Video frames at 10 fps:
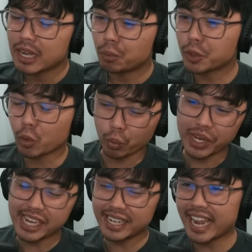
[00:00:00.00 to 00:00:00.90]
With
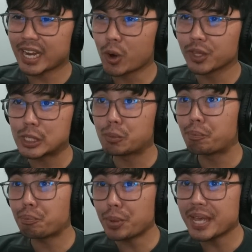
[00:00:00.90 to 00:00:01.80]
green getting all these
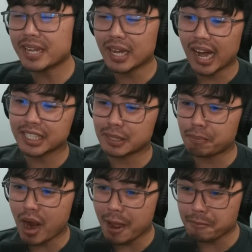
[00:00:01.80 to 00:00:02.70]
big cards, it
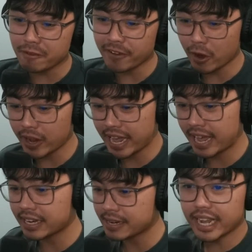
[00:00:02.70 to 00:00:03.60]
might be very
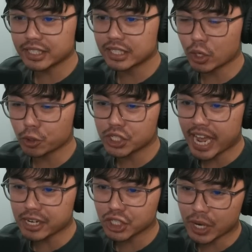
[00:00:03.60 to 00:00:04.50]
handy. Next is
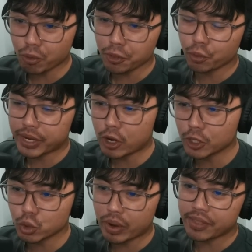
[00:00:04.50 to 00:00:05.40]
Oceana Shenron, 3
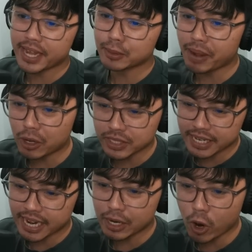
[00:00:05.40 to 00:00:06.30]
cost 20,000 power,
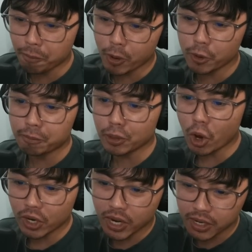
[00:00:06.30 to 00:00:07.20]
10k combo.
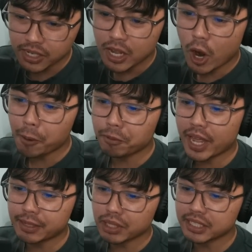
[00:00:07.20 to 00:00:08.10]
Blocker. On
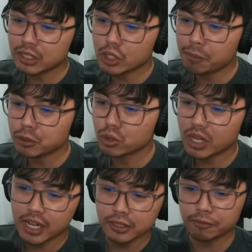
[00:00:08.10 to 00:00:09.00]
play, place the top 2
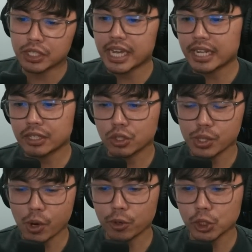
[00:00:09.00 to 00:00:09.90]
cards of your deck into
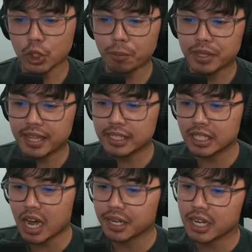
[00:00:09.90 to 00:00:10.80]
the owner's drop. Then this
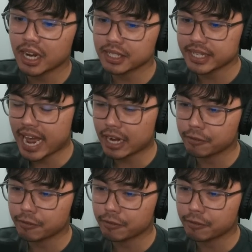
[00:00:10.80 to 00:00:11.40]
card can't attack